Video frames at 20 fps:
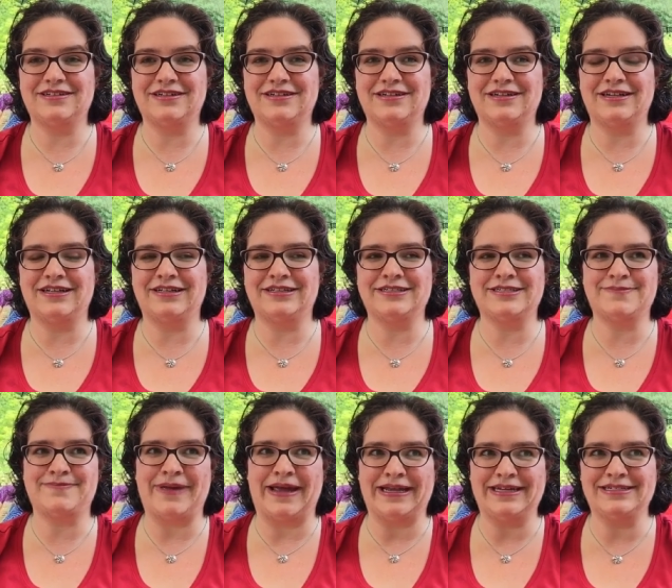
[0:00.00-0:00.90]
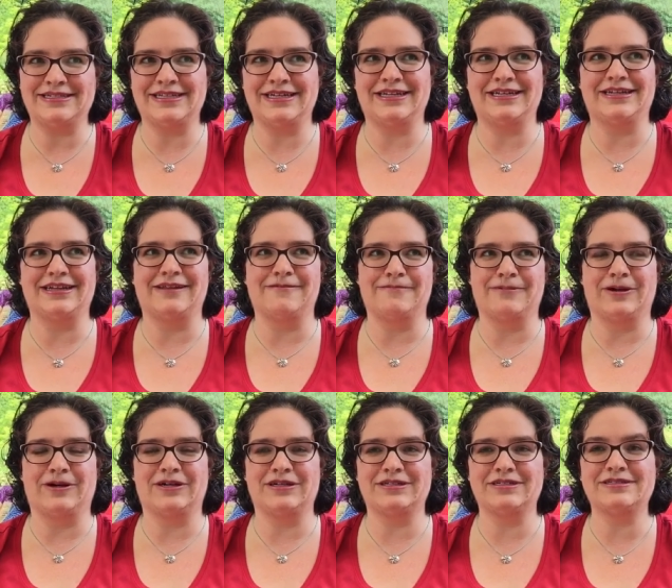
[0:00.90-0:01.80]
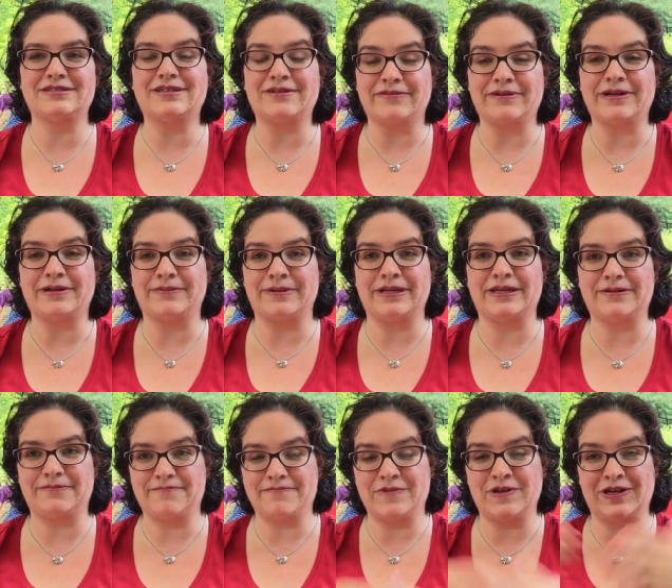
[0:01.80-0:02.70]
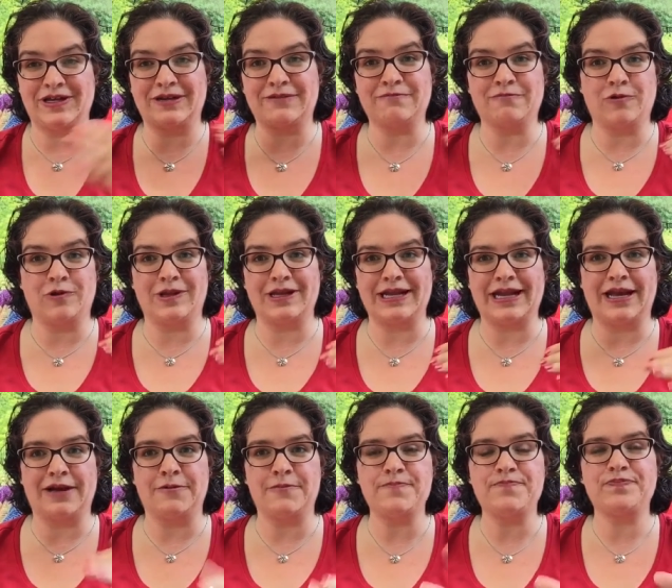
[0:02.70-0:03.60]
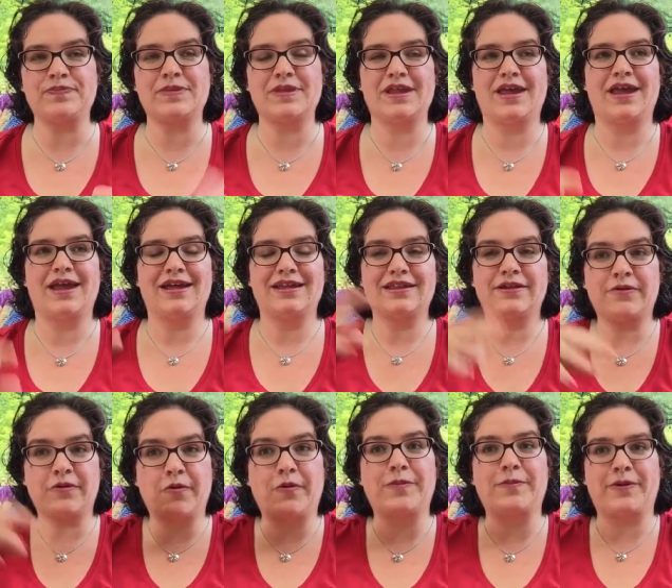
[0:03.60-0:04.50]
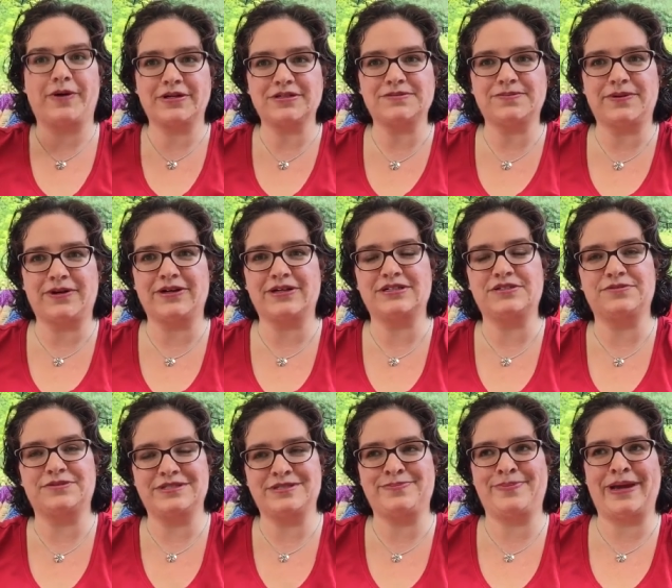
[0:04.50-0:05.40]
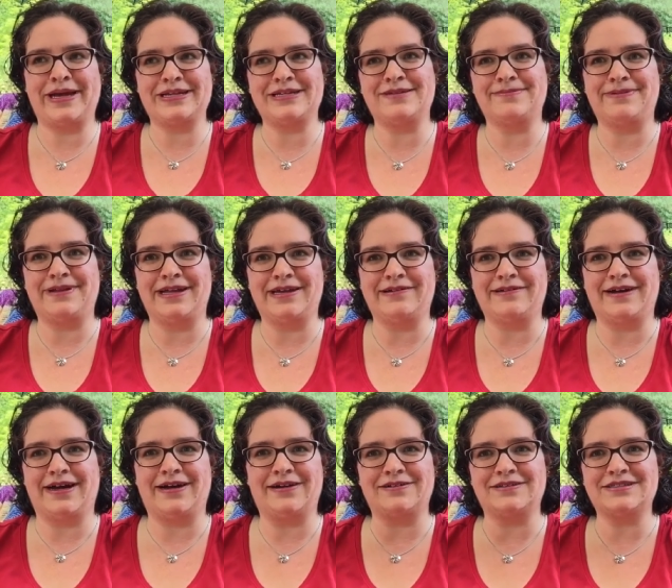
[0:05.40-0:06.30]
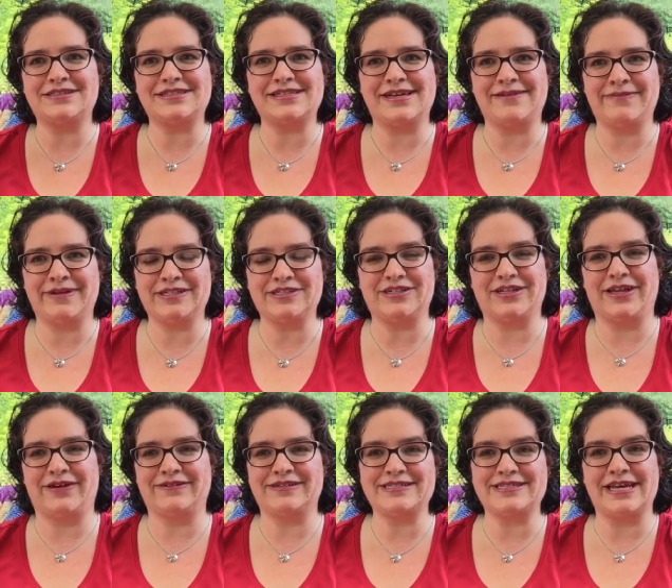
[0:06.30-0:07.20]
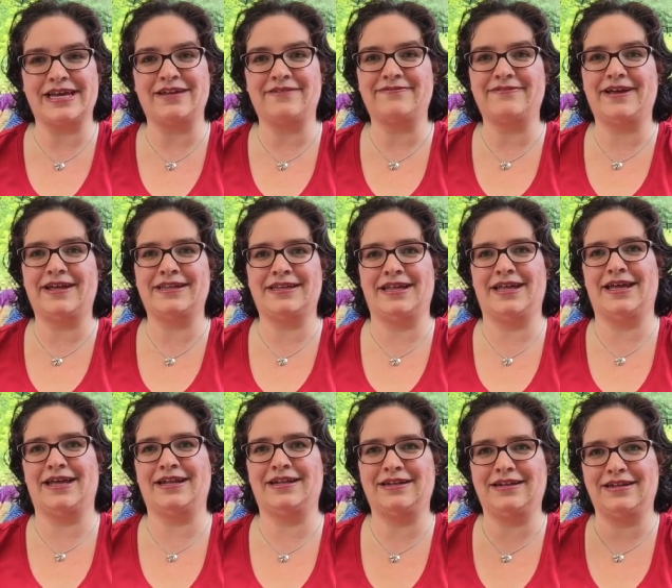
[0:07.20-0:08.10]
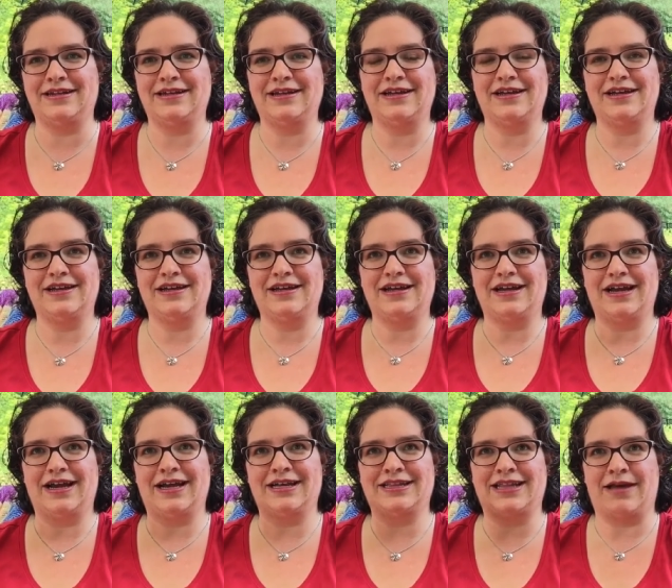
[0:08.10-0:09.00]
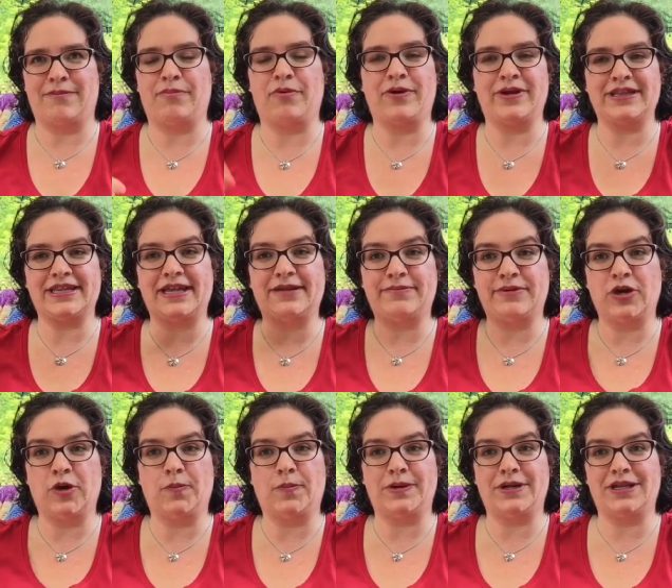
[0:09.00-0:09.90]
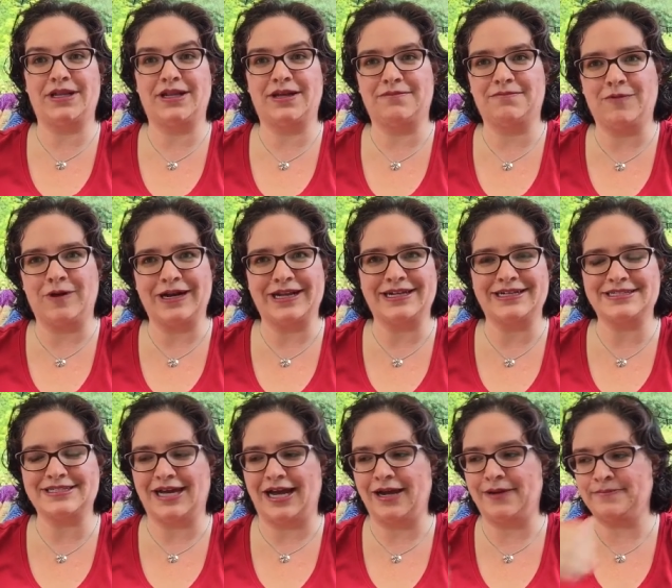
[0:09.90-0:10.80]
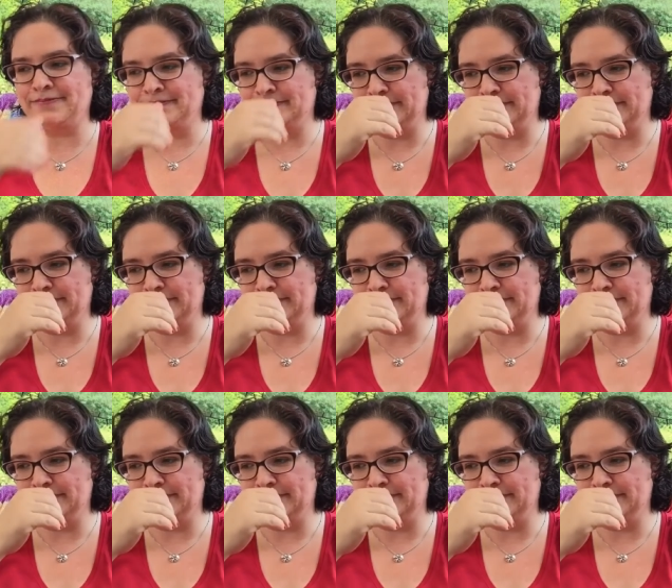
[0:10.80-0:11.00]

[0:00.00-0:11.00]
inspecting the parks. They were going to be, you know, like rolling out. They were going park to park to inspect the playgrounds and make sure they were safe. And then at that point, they'd be opening them one at a time.